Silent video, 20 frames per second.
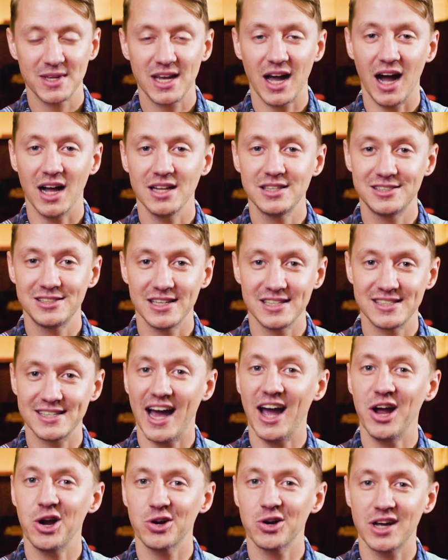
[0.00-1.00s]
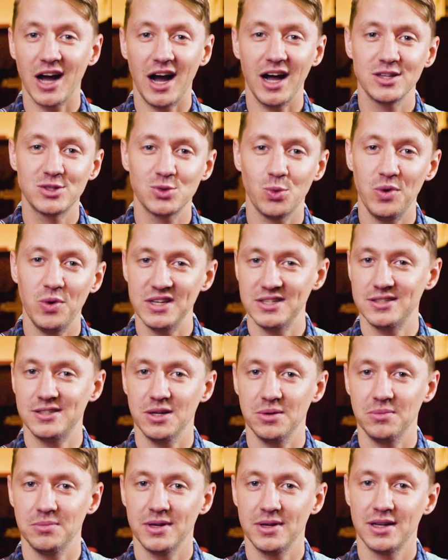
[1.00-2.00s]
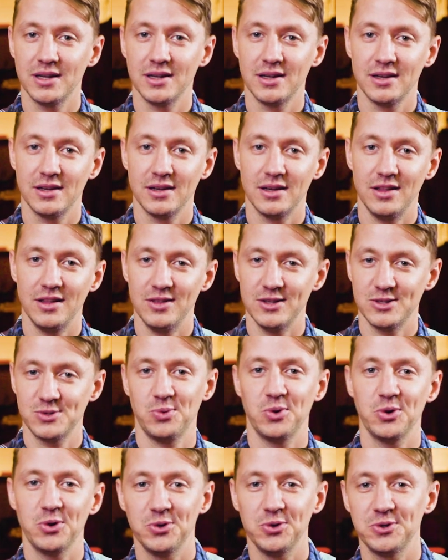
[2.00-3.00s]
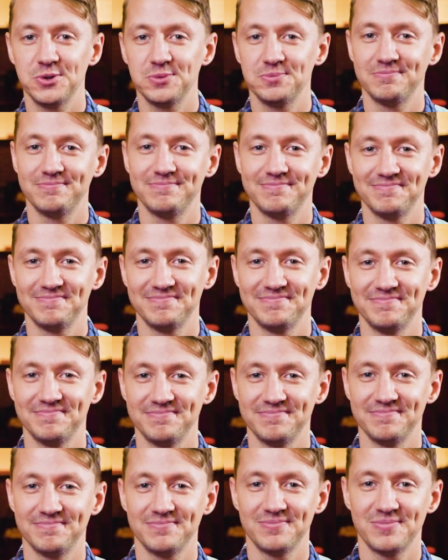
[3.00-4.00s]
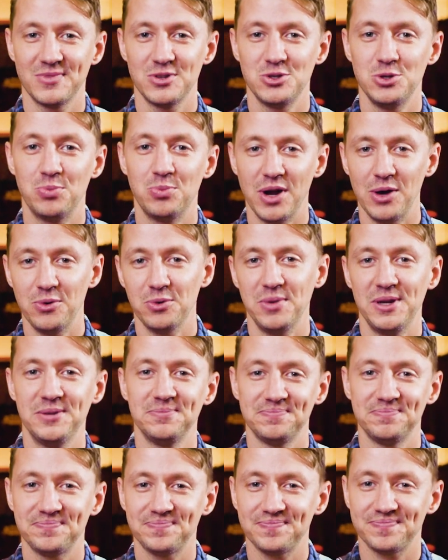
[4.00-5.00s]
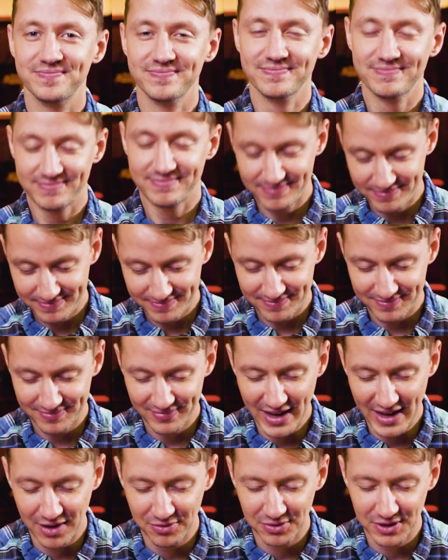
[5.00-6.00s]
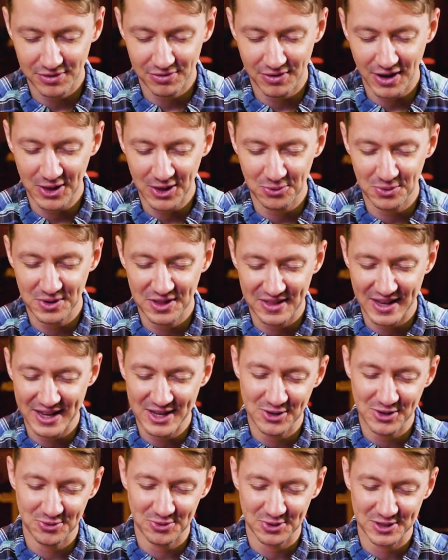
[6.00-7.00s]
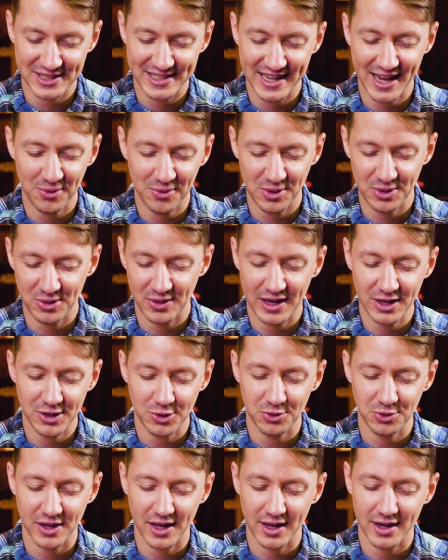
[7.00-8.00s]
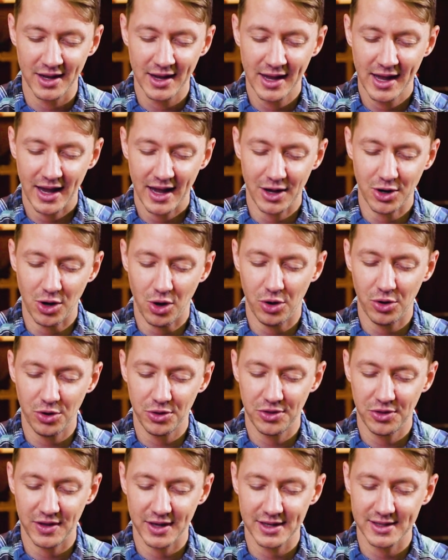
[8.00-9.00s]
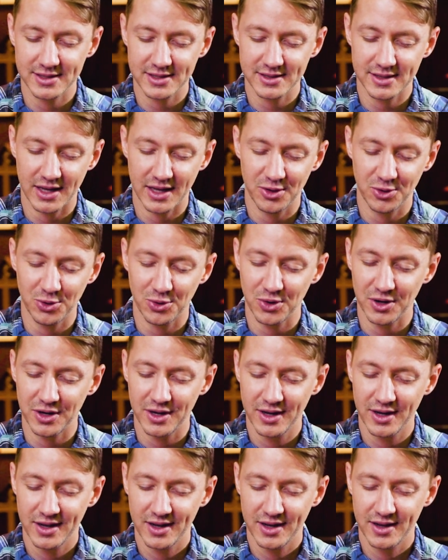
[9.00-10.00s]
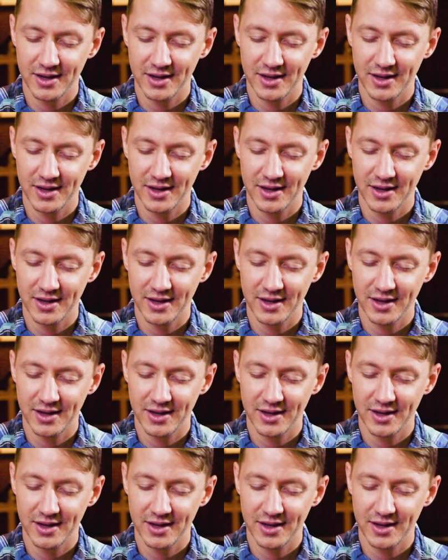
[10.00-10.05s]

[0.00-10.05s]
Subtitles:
God's desire, God's wisdom in this world. Would you pray with me? Heavenly Father, we thank you for today. We thank you that in all things that, Lord,